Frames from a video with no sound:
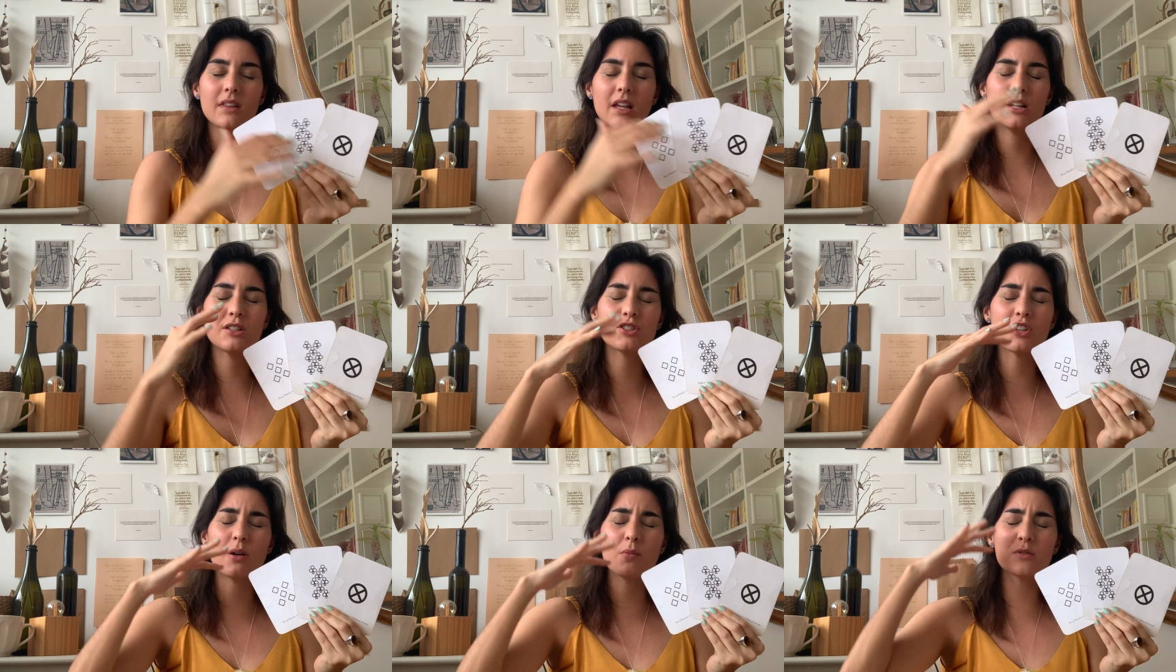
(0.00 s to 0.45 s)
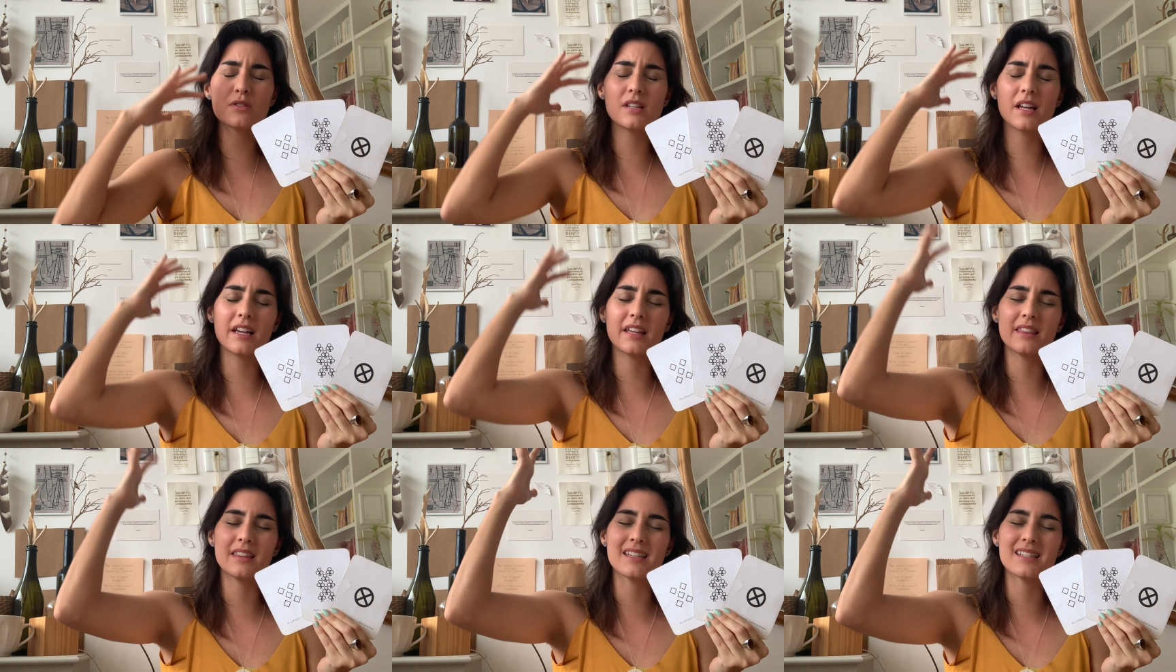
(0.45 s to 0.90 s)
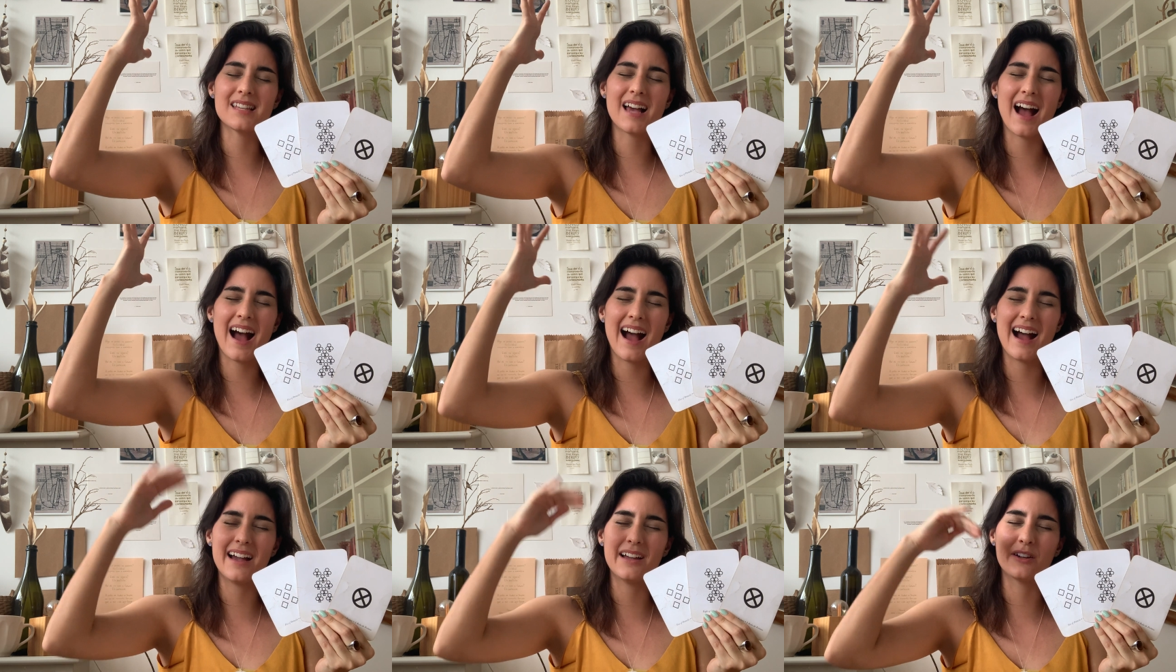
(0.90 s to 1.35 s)
it's almost like this
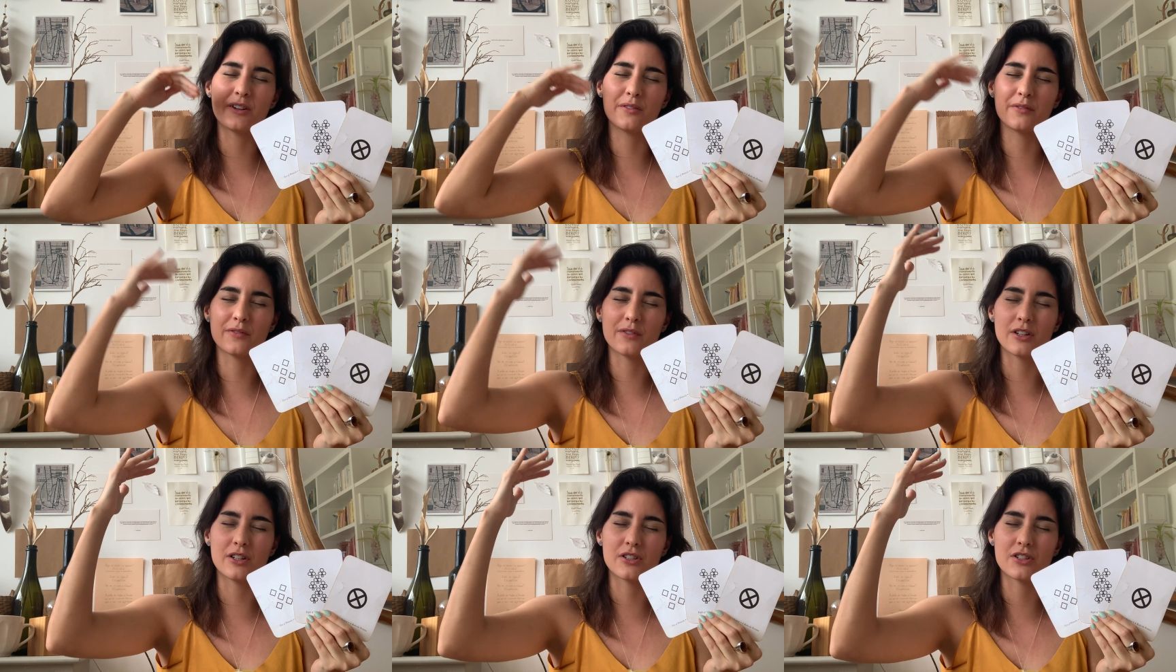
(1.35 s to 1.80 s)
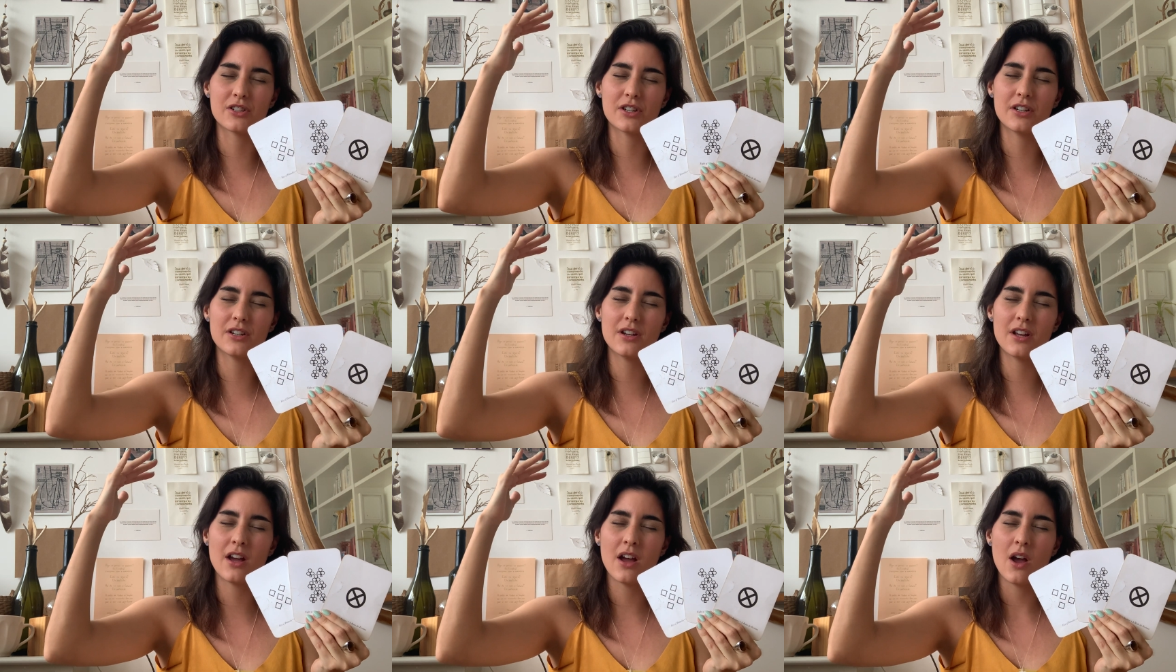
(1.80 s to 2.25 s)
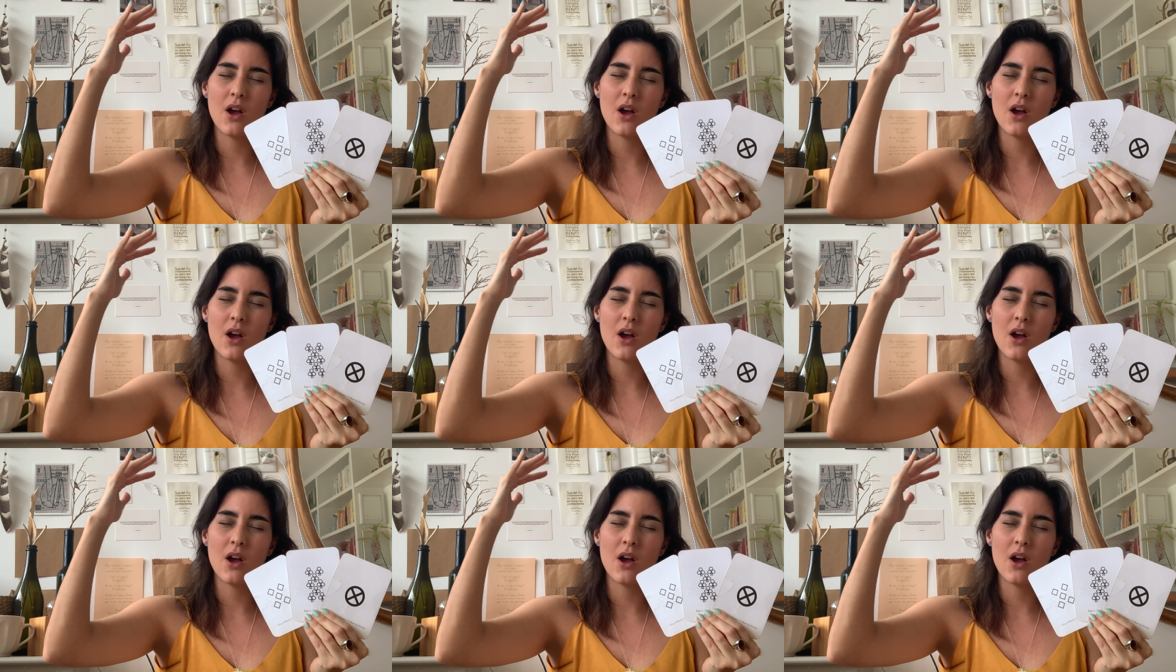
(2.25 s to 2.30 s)
higher version